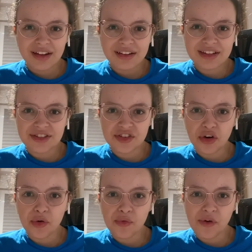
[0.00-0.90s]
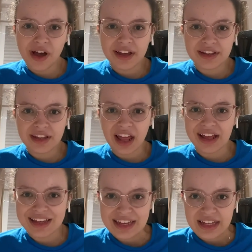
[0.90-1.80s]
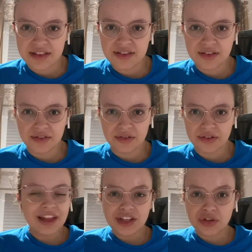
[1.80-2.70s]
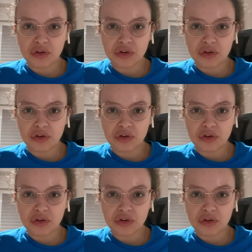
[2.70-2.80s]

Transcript: The strong wind that hits you to